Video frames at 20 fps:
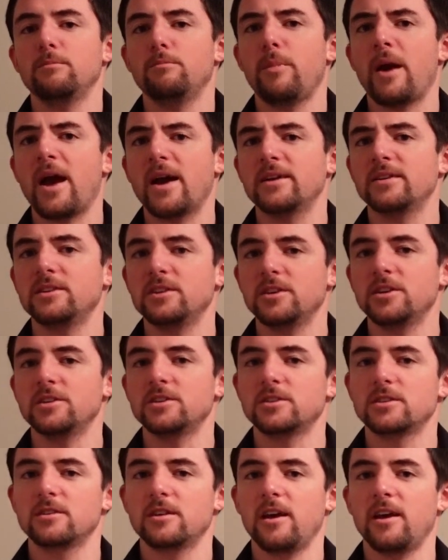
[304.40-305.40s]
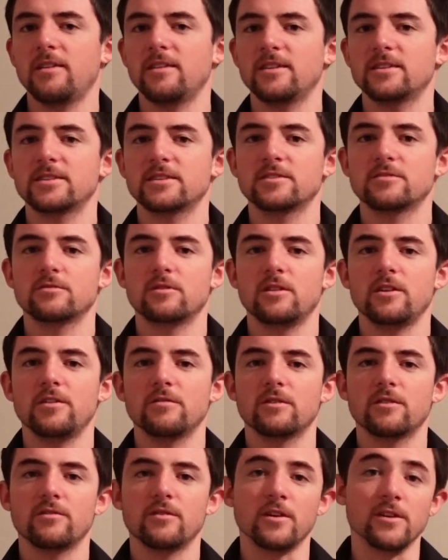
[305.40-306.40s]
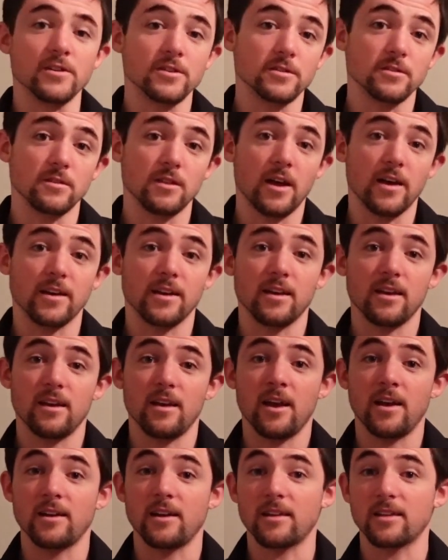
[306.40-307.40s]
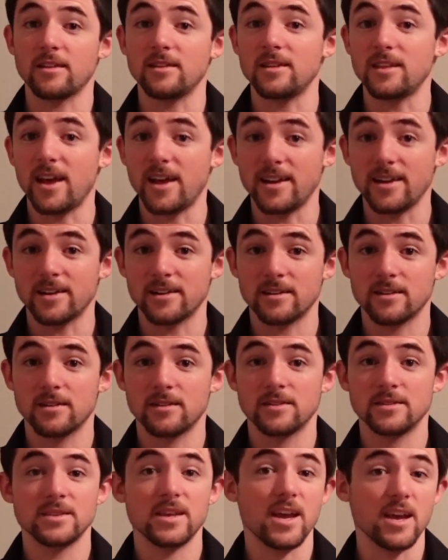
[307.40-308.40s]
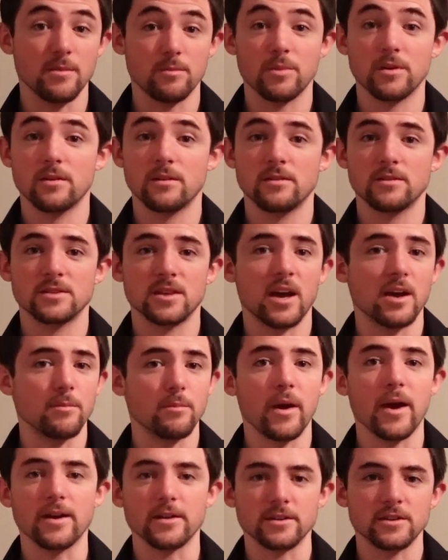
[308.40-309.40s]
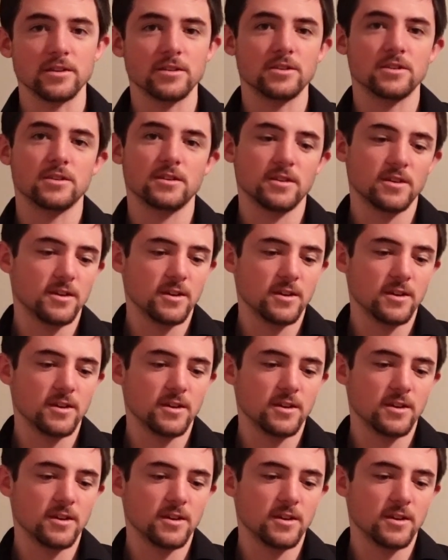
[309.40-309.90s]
bandage, and this is really referring to like an athletic tape type bandage.